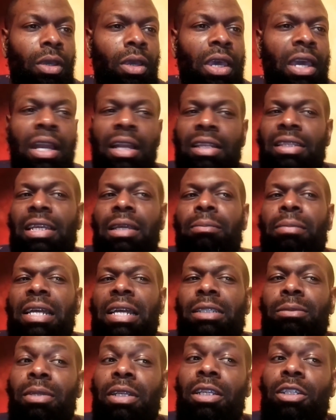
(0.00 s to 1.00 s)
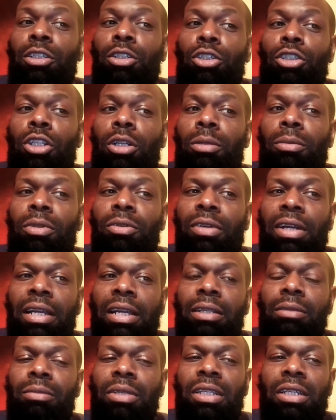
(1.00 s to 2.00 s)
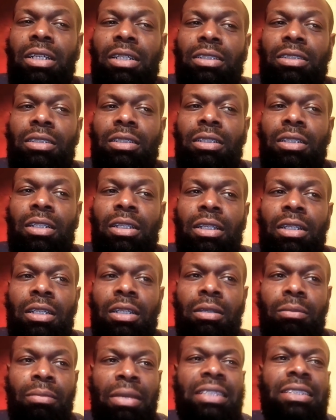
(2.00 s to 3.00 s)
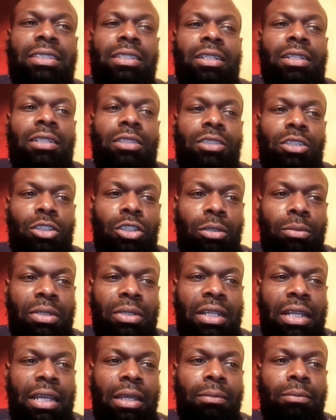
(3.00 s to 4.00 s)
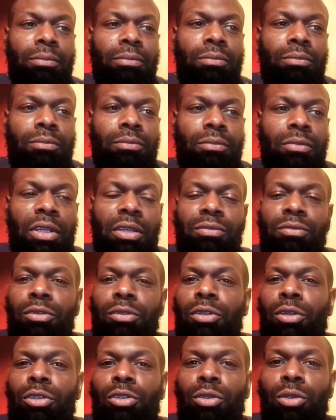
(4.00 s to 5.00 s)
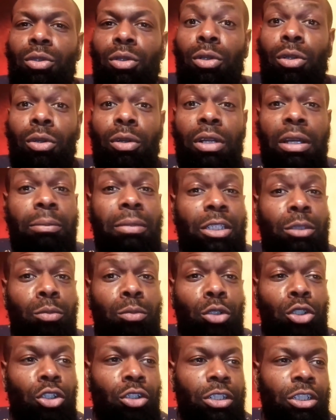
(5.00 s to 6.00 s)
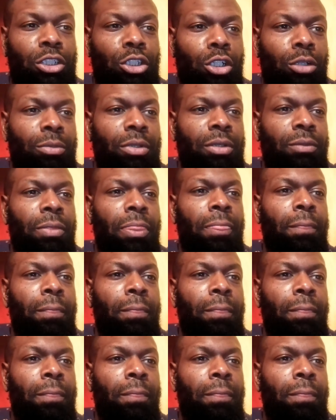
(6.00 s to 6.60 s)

And I think Maximilian, you're German, right? Because Metzger is a German name. If, for those of you who don't know, that means butcher in German.